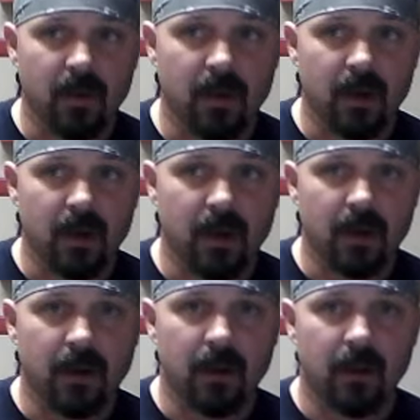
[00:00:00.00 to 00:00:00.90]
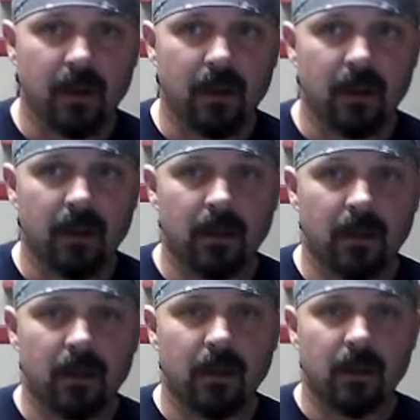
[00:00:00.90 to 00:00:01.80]

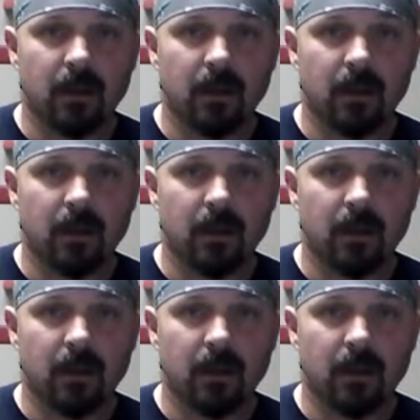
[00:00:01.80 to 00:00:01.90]
Nobody speaks.